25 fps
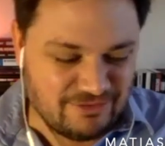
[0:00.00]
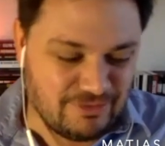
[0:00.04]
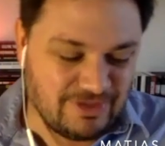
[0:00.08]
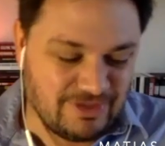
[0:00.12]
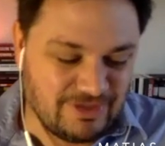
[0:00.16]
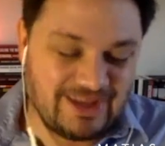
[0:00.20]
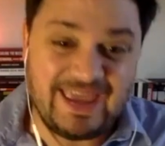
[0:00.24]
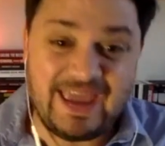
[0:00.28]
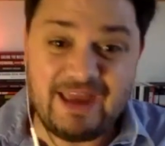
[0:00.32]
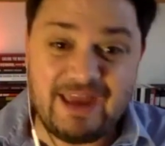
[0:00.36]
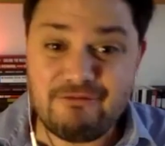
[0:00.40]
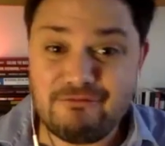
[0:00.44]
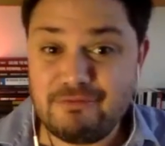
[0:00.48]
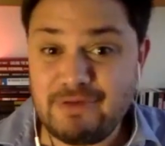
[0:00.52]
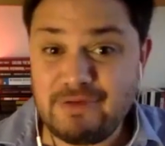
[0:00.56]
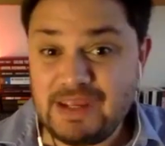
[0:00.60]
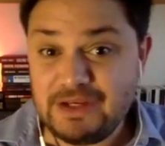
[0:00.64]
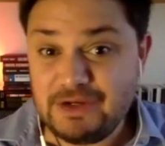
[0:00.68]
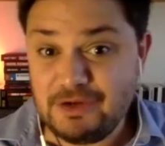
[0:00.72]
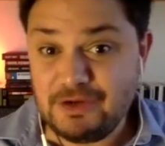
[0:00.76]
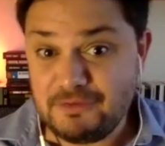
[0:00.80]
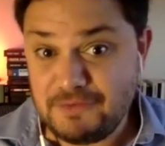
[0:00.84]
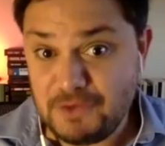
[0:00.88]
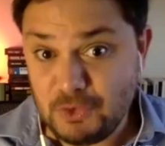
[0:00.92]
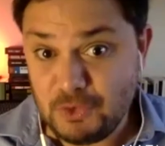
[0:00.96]
get rid
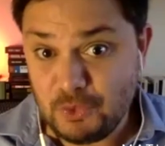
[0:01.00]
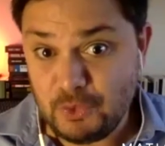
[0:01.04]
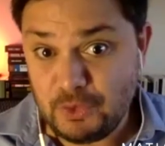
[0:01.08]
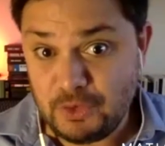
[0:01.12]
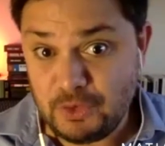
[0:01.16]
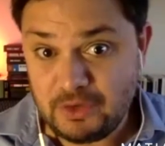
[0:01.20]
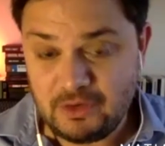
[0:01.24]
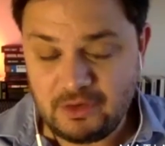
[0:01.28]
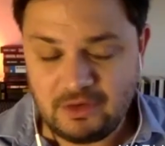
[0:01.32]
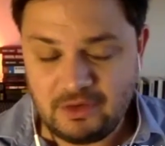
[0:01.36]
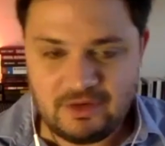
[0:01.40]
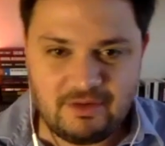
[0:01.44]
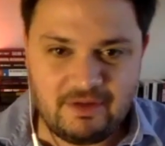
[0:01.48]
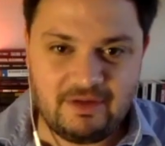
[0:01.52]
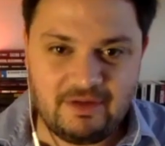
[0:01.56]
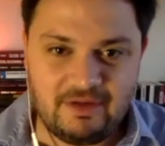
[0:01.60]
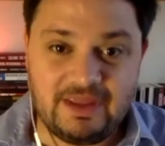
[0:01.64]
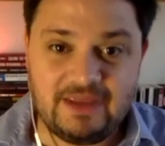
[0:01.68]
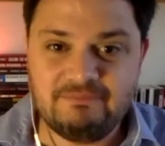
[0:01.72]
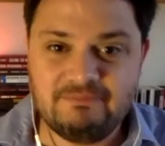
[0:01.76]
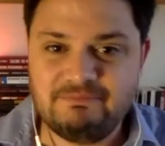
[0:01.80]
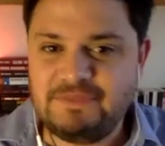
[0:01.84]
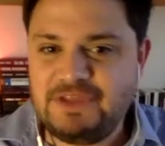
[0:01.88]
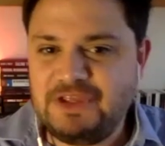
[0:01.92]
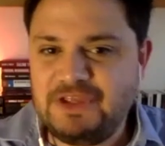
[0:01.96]
of your,
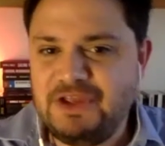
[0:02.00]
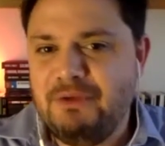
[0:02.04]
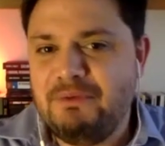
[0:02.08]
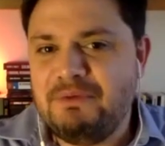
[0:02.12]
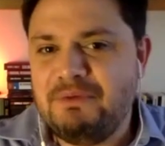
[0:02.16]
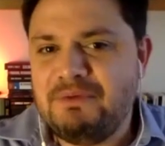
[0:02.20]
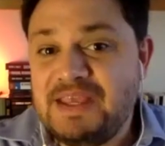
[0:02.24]
you know,